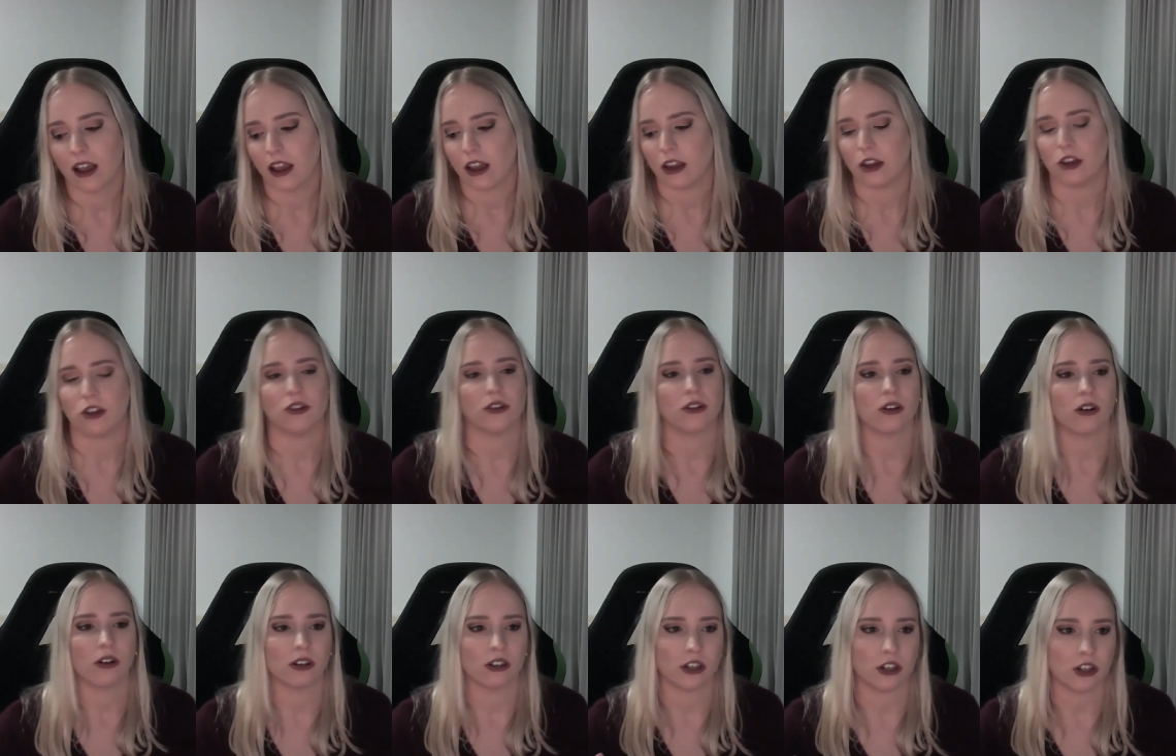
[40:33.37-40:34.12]
you
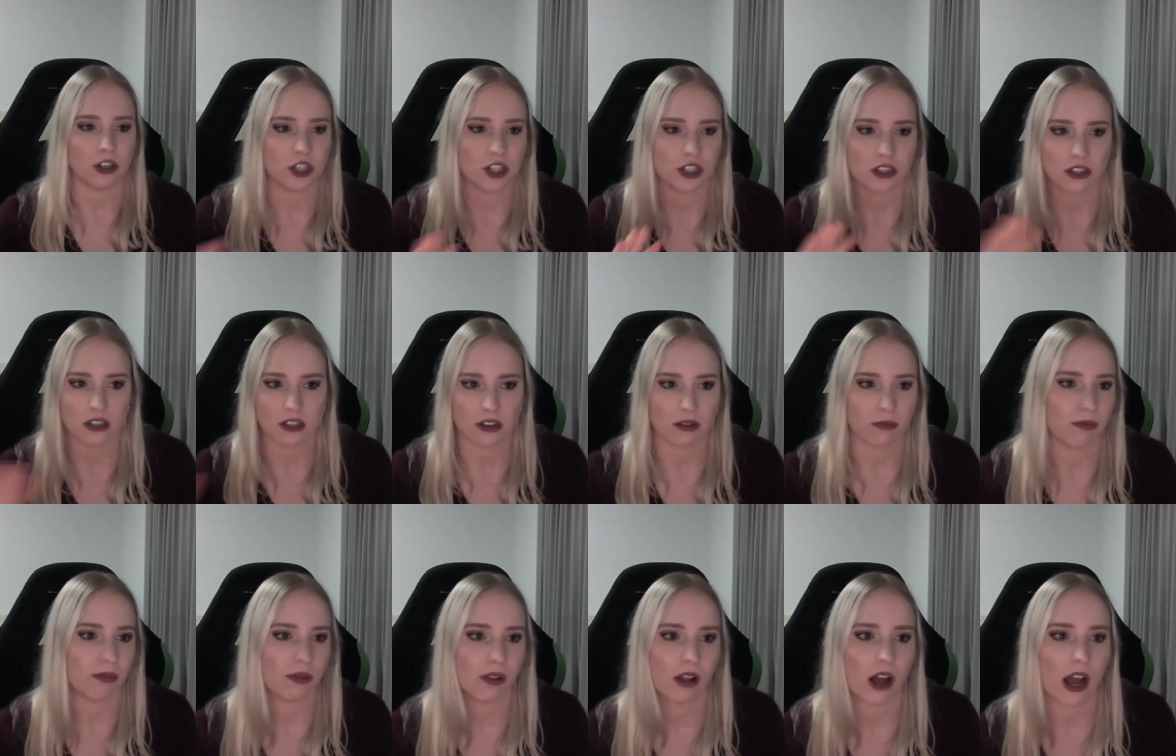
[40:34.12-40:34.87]
on you just
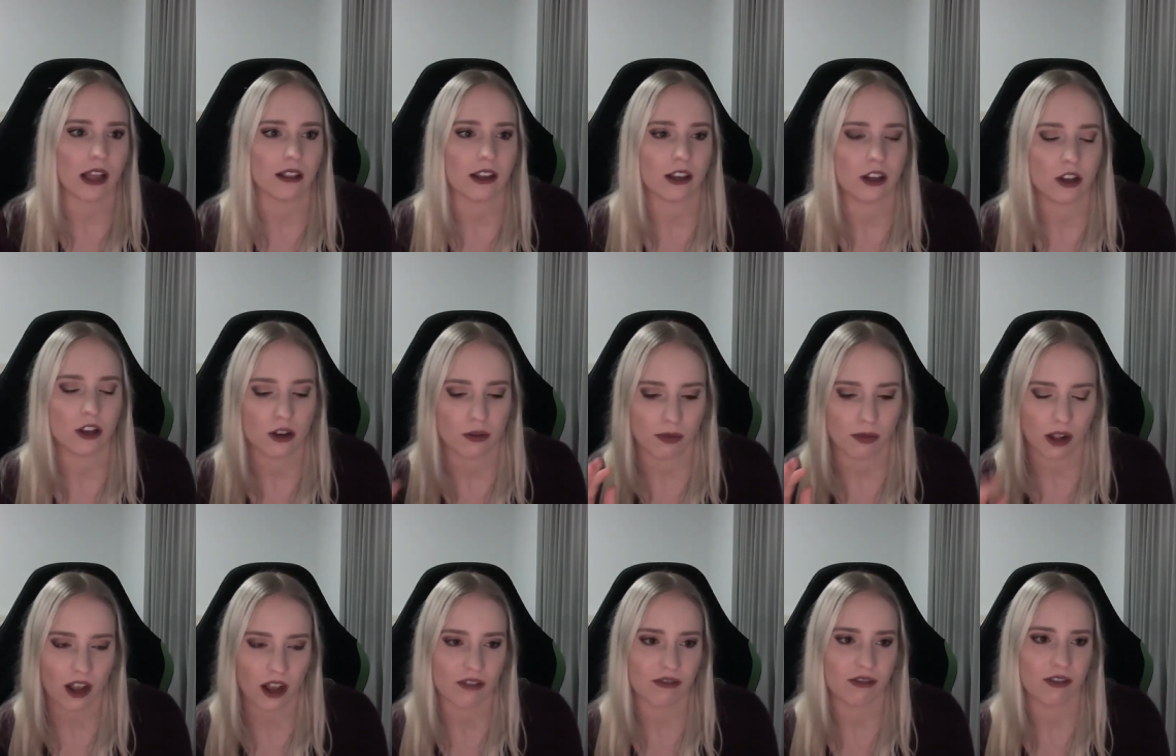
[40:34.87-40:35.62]
apply like you
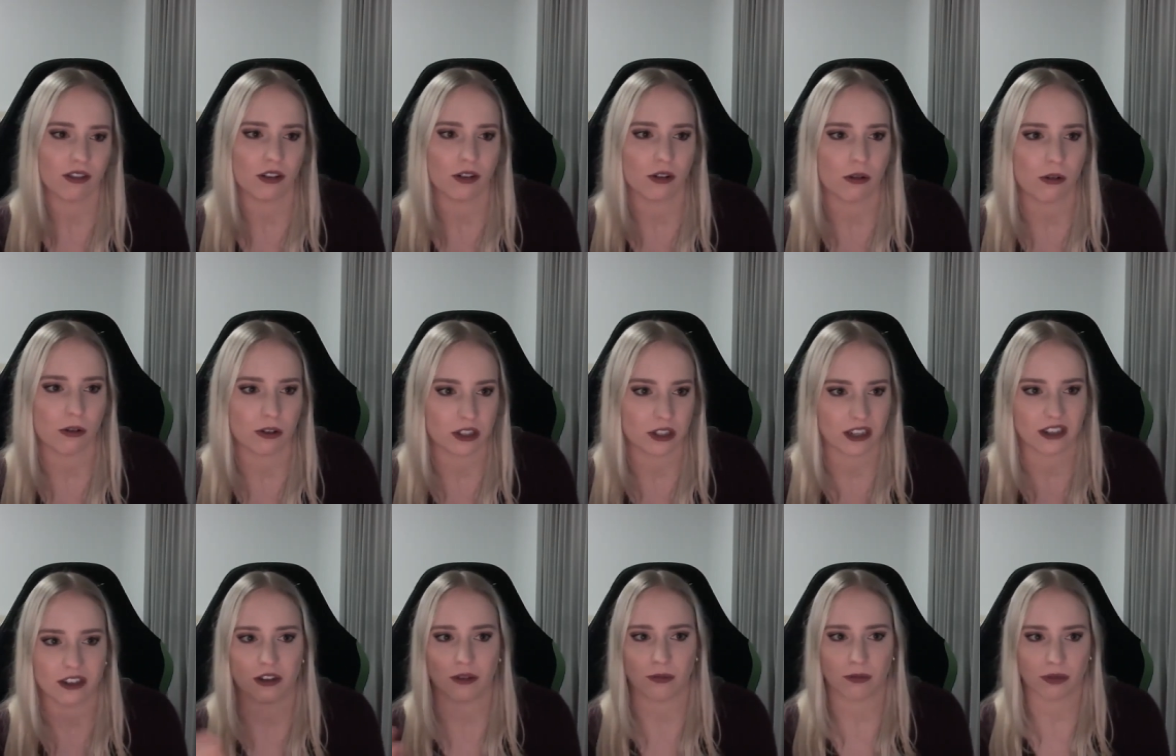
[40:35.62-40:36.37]
apply for the course
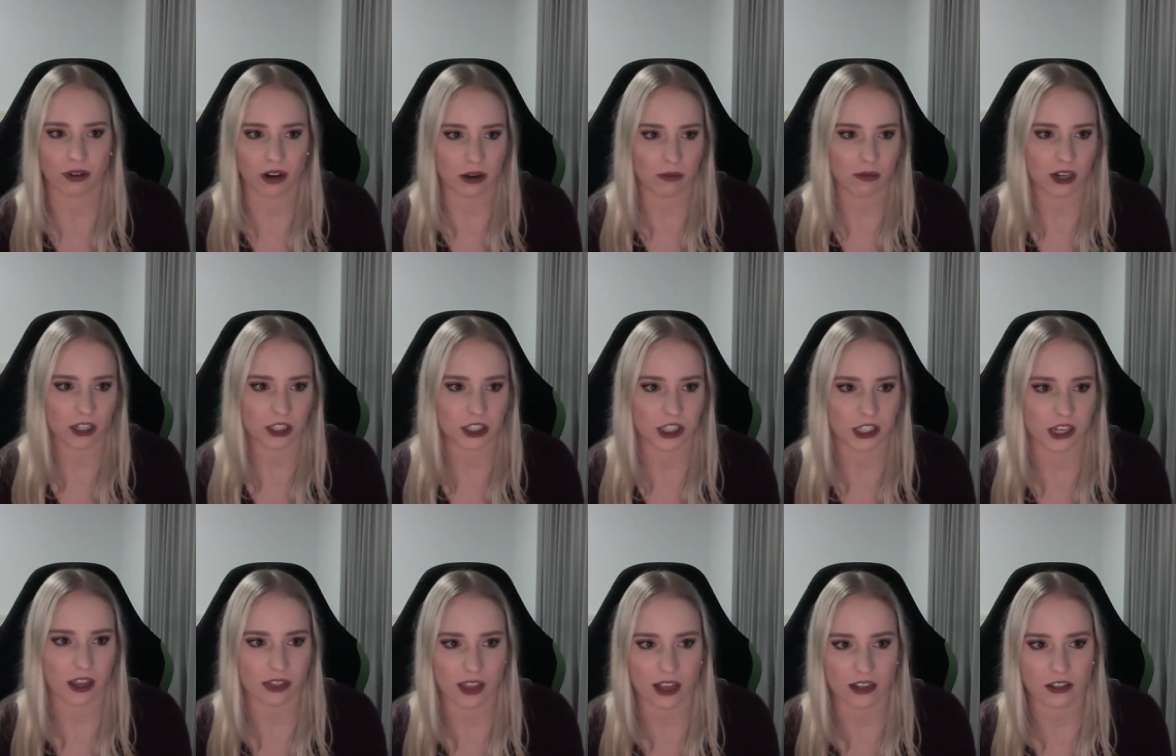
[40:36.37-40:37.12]
and you pretty much
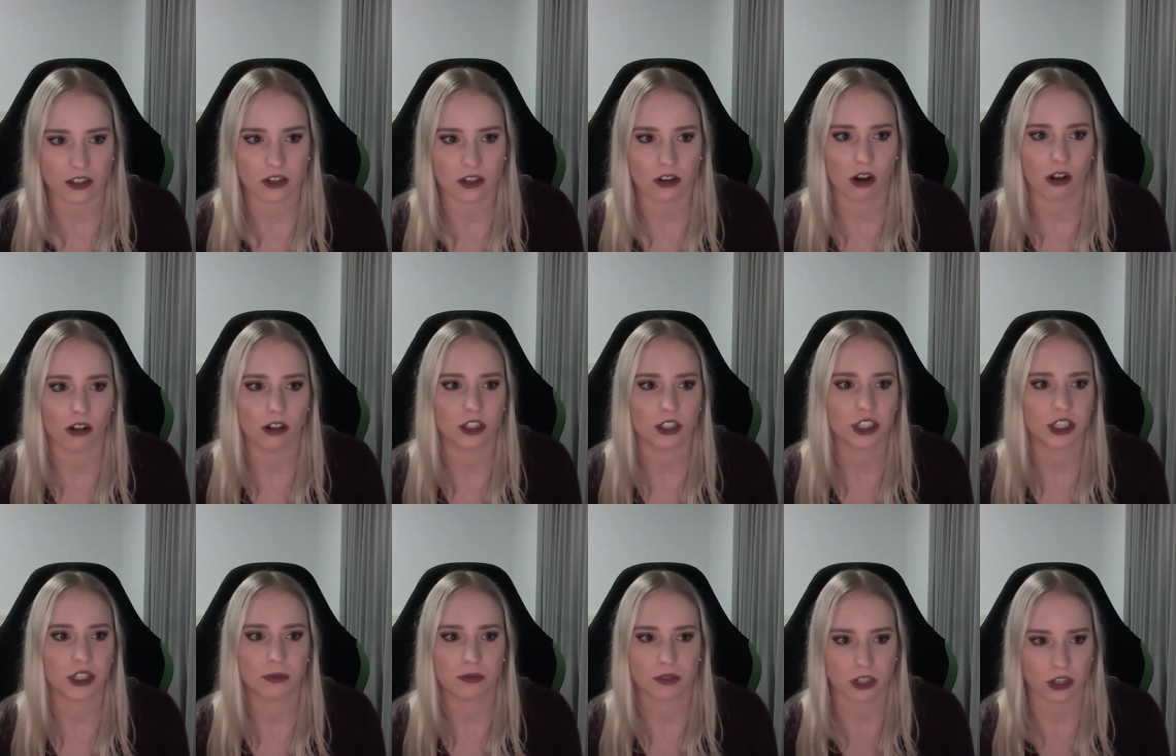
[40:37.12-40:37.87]
get that
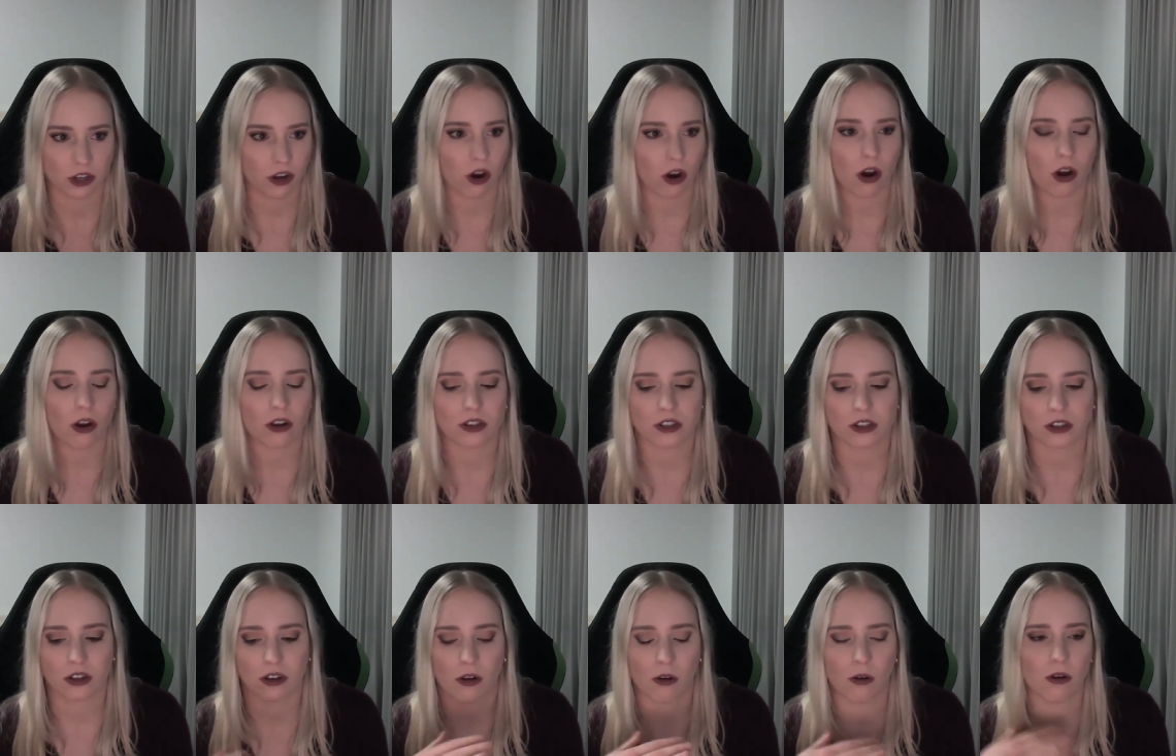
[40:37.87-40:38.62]
scholarship to go
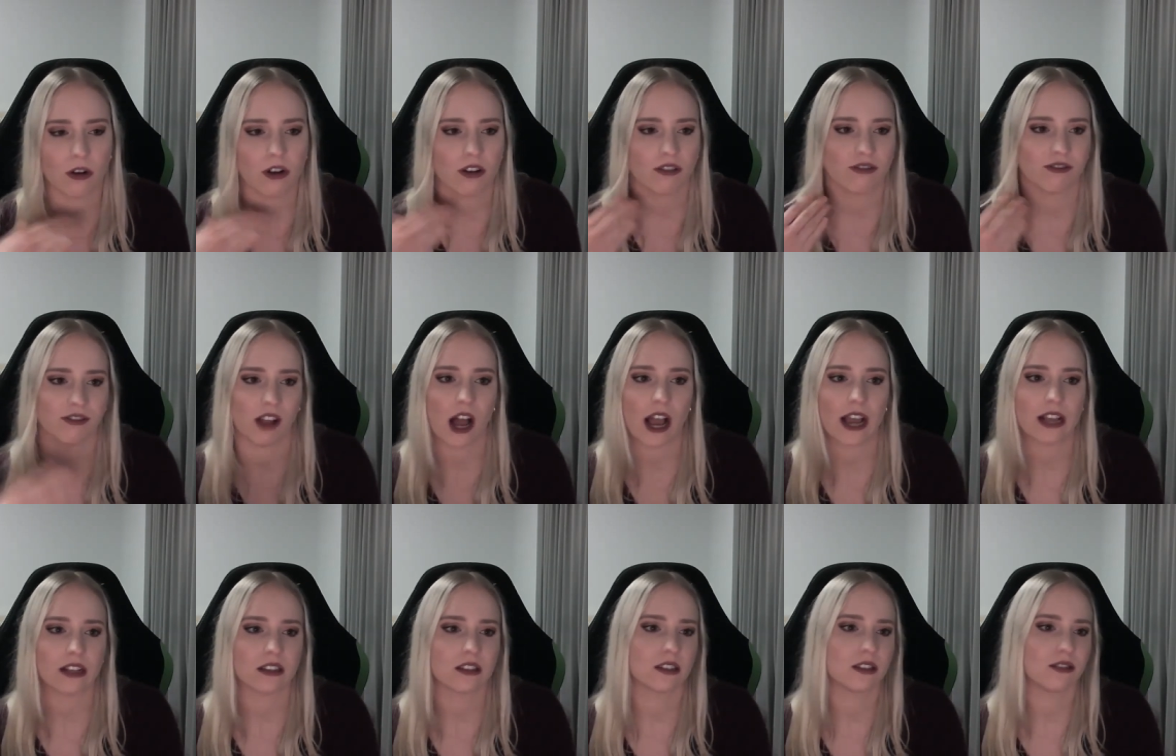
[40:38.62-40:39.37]
so all your
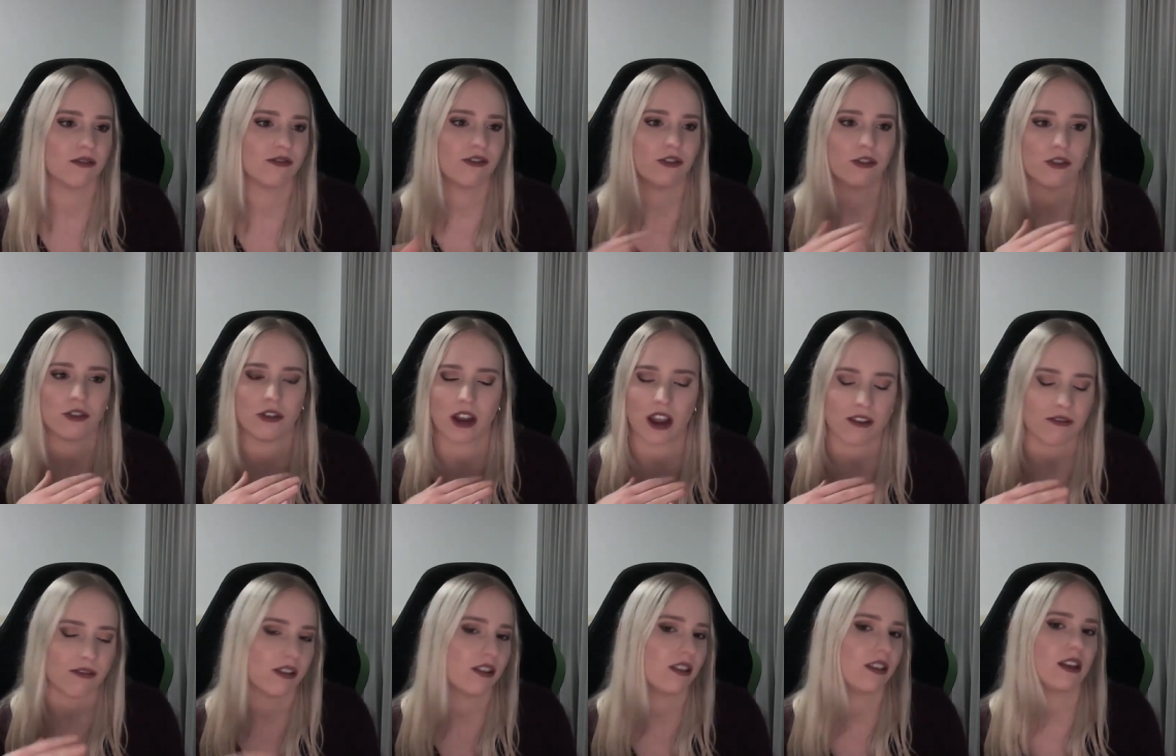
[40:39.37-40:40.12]
flights food
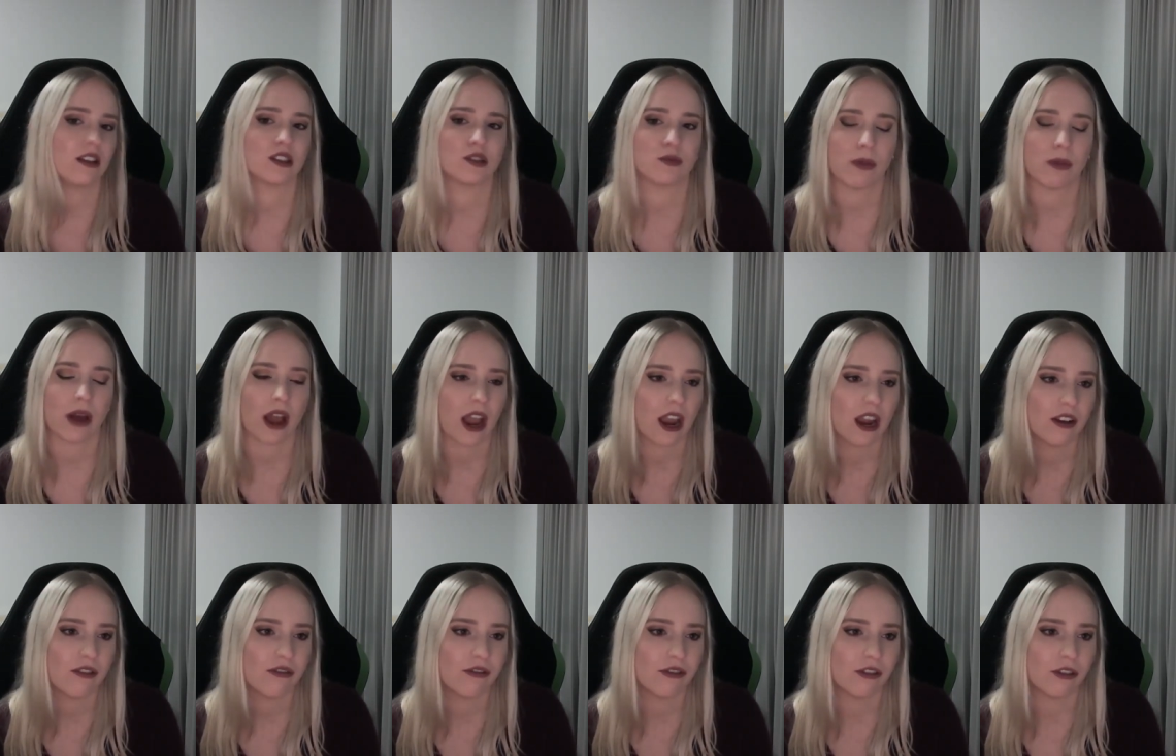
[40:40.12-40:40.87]
everything's
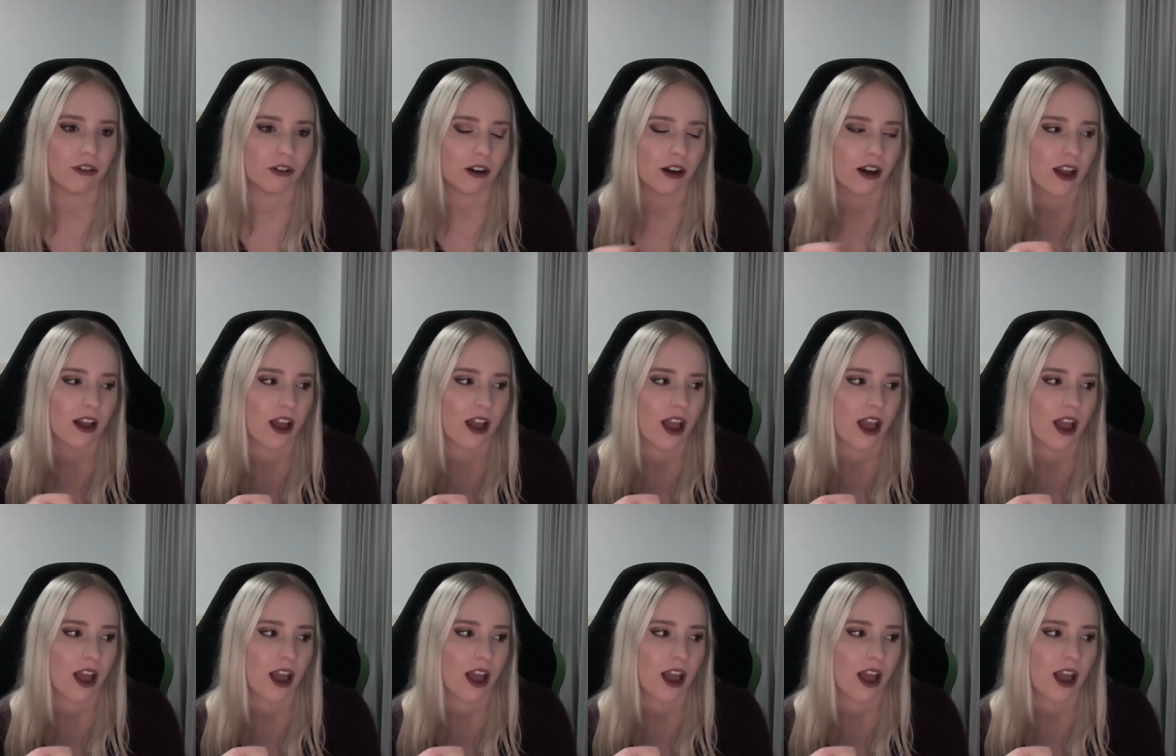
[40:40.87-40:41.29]
paid for